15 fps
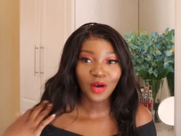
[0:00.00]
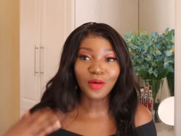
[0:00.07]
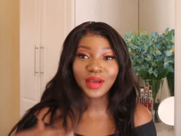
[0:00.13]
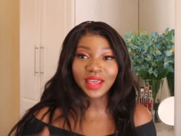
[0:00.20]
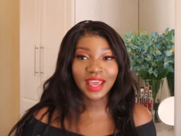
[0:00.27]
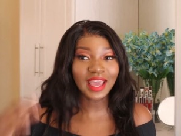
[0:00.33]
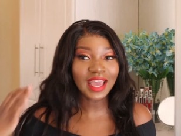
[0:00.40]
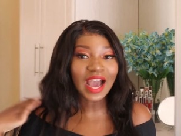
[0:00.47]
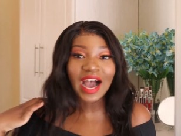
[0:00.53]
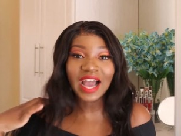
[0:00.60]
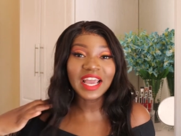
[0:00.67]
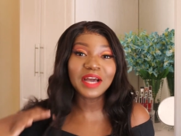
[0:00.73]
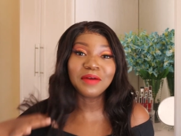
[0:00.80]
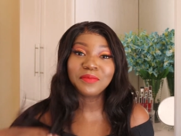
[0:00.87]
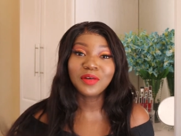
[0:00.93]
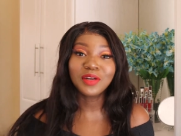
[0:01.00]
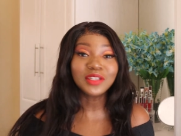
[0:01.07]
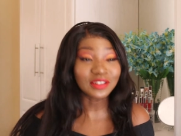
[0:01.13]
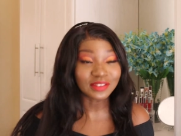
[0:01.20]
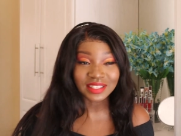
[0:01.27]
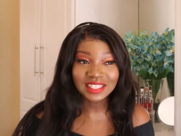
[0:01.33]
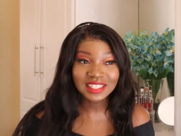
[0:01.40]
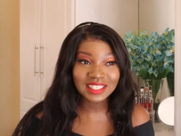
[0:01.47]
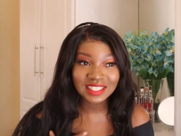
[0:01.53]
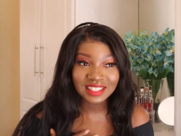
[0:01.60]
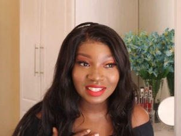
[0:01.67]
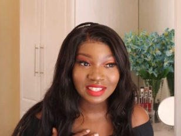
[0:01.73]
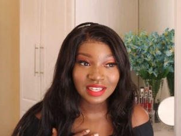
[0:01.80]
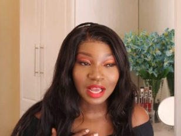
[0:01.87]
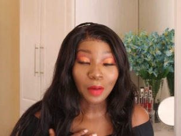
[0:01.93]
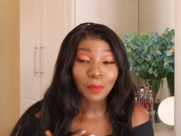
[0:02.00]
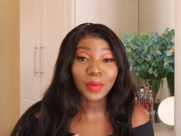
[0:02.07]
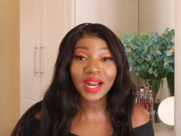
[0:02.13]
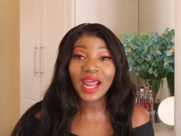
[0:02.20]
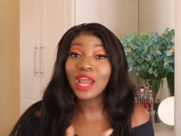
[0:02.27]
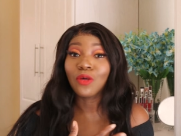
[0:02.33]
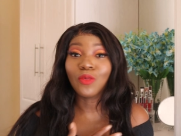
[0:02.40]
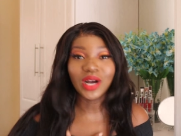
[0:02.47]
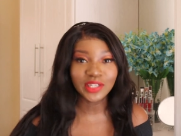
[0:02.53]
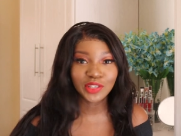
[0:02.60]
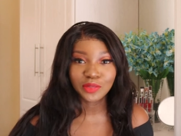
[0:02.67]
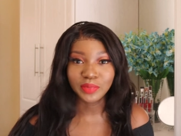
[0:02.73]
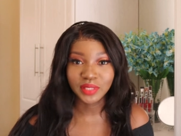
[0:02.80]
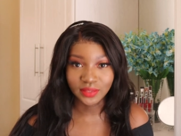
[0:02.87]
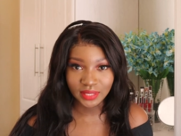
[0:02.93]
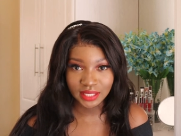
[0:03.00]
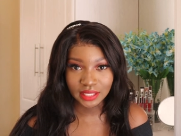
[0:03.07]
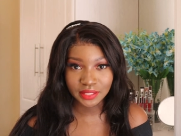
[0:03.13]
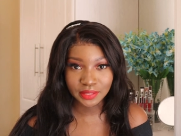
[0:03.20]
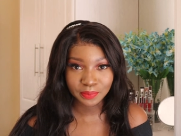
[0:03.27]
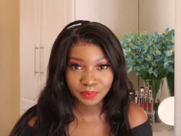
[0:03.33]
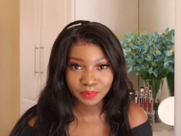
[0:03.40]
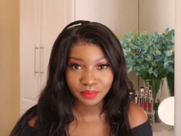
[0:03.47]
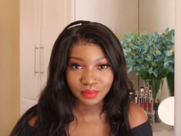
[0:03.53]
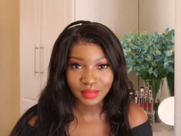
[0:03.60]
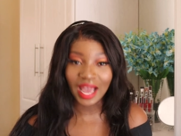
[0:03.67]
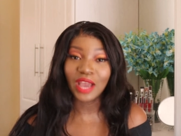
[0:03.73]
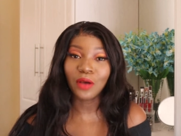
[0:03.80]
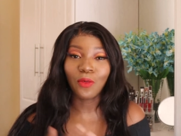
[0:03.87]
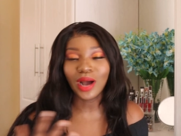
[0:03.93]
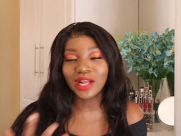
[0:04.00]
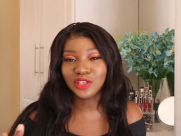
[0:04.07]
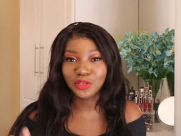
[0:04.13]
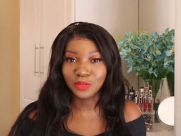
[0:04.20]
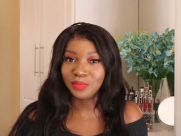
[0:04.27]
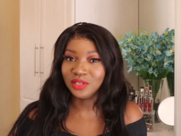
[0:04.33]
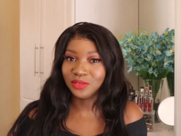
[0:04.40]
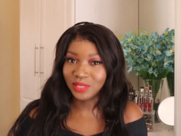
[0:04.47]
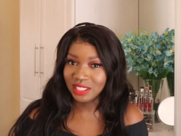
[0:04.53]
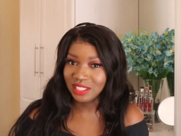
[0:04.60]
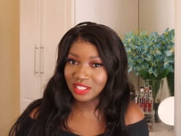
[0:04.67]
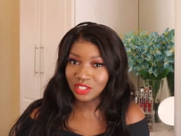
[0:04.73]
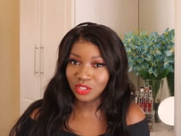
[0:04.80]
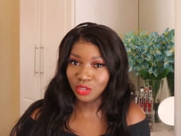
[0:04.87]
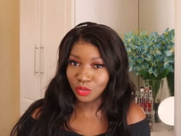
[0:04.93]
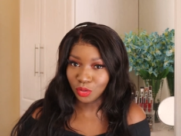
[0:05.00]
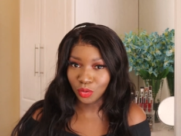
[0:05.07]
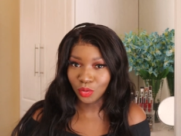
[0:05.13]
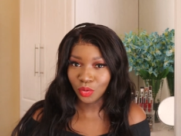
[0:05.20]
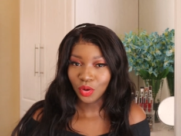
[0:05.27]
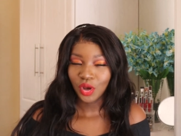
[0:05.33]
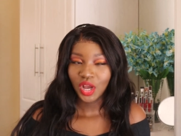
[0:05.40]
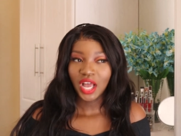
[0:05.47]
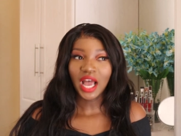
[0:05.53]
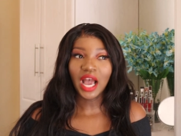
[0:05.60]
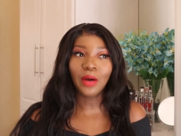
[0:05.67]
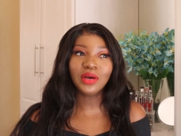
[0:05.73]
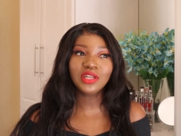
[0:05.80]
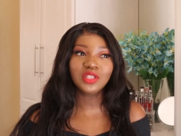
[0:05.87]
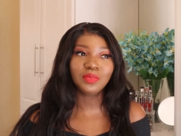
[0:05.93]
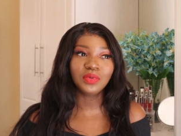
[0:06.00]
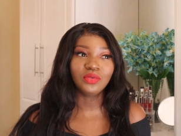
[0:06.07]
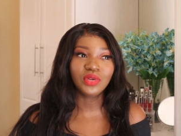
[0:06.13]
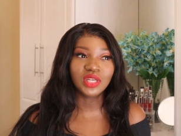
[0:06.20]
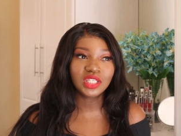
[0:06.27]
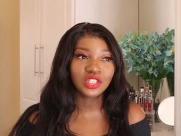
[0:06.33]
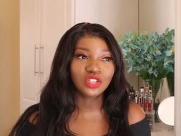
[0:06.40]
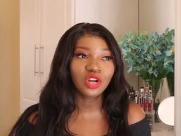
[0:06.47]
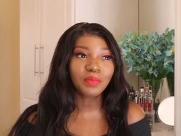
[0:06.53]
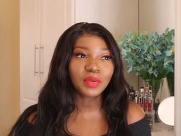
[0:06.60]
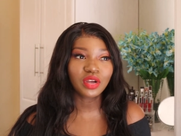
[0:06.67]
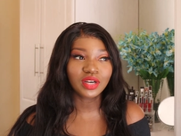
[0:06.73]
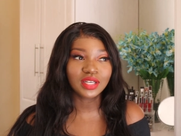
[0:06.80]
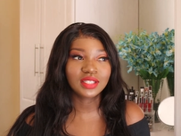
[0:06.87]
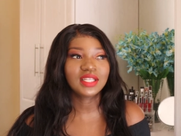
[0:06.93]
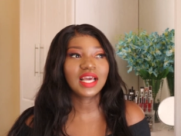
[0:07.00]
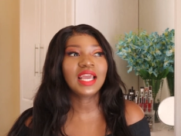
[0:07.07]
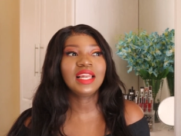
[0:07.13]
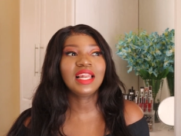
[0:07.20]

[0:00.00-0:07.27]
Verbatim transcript: okay i am not rich but i want to be rich I want to be rich, you know. I want to be rich not because I